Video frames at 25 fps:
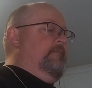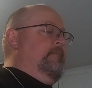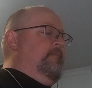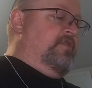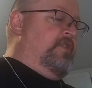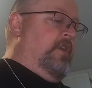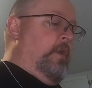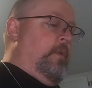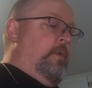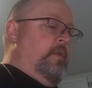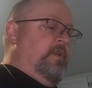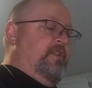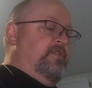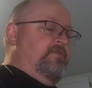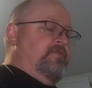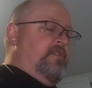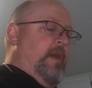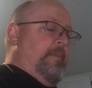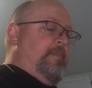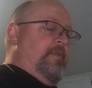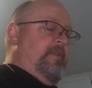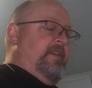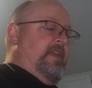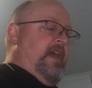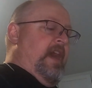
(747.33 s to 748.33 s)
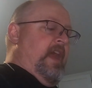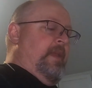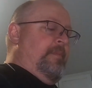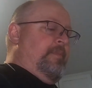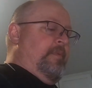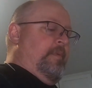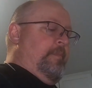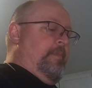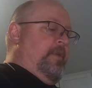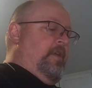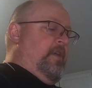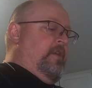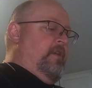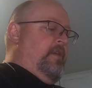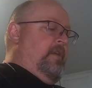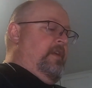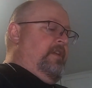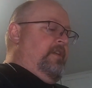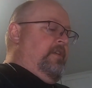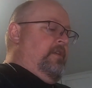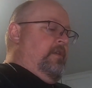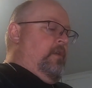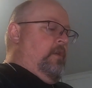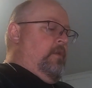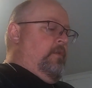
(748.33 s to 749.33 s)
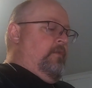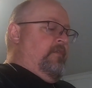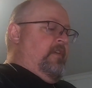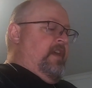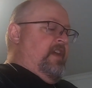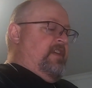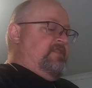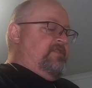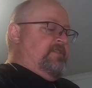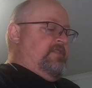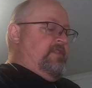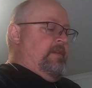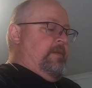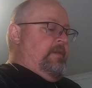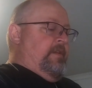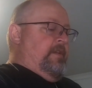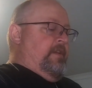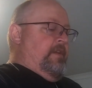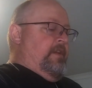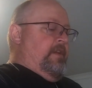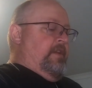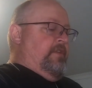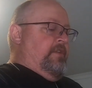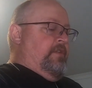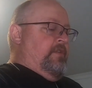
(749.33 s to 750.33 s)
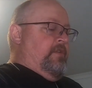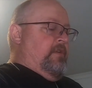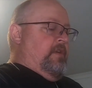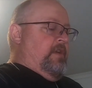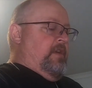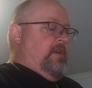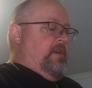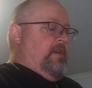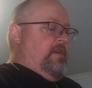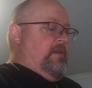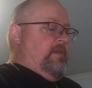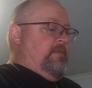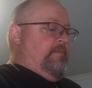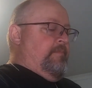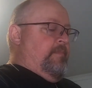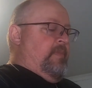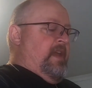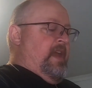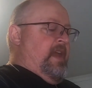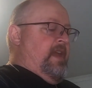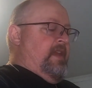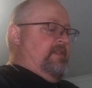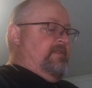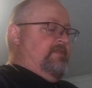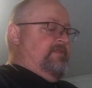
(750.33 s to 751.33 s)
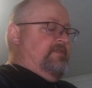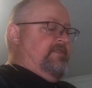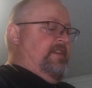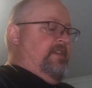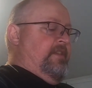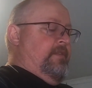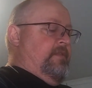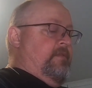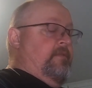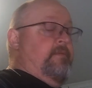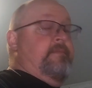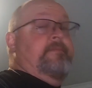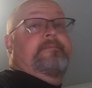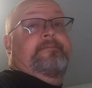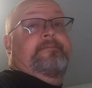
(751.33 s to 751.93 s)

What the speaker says: You don't want to drop a dollop of butter in your old fashioned, in your Blantons either.